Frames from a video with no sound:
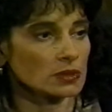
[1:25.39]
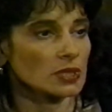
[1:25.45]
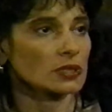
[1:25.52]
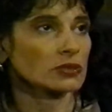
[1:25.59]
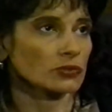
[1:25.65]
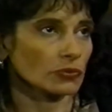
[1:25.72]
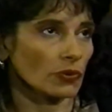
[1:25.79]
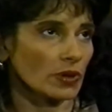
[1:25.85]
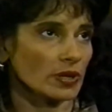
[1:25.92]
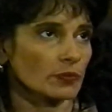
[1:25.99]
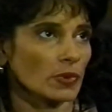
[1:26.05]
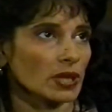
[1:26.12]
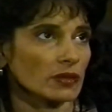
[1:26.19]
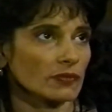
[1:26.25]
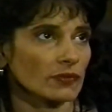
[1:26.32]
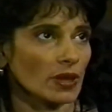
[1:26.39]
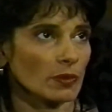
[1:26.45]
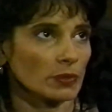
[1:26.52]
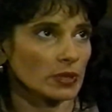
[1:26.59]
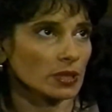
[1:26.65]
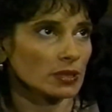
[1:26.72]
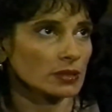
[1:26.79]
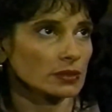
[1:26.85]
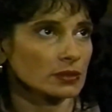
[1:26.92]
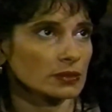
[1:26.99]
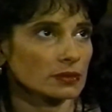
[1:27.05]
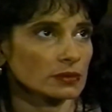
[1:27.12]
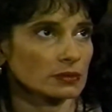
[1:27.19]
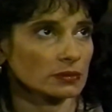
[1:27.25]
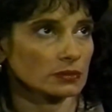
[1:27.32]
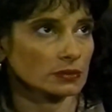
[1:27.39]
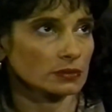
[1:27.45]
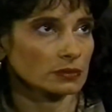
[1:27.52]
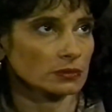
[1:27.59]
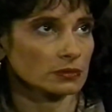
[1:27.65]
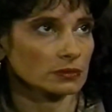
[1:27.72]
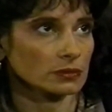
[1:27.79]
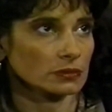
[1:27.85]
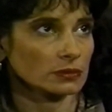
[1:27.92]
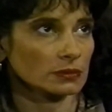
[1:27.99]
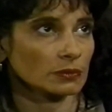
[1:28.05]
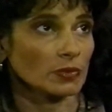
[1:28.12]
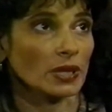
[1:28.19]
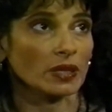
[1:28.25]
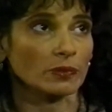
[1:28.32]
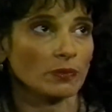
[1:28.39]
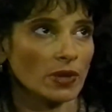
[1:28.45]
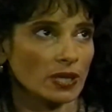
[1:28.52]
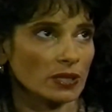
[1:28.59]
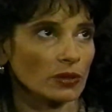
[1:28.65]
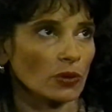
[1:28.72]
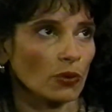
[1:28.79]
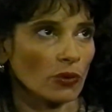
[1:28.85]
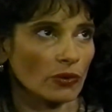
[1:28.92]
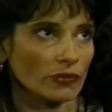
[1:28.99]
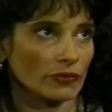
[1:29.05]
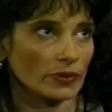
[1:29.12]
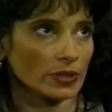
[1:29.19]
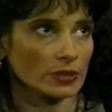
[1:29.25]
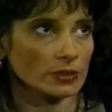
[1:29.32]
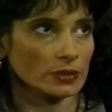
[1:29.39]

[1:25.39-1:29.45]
destroyed many families, made many orphans.